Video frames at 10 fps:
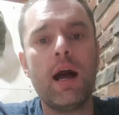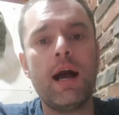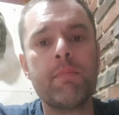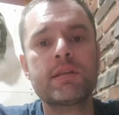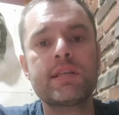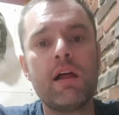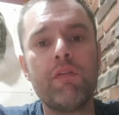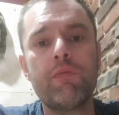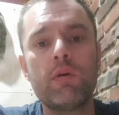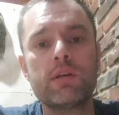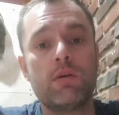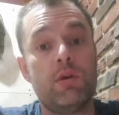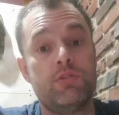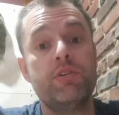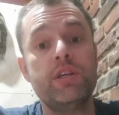I myself
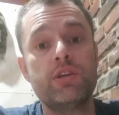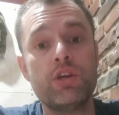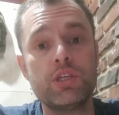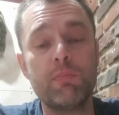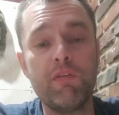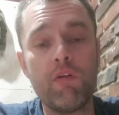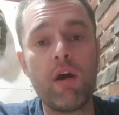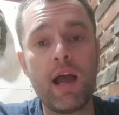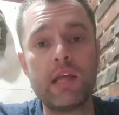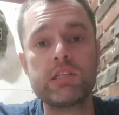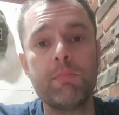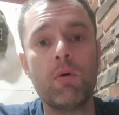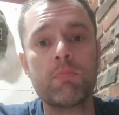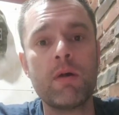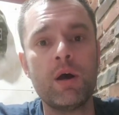was researching before I actually
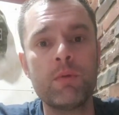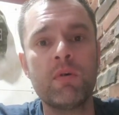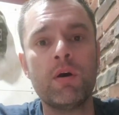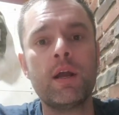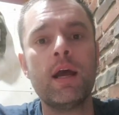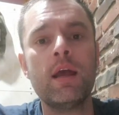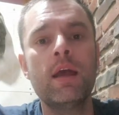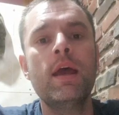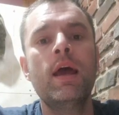bought my own marker,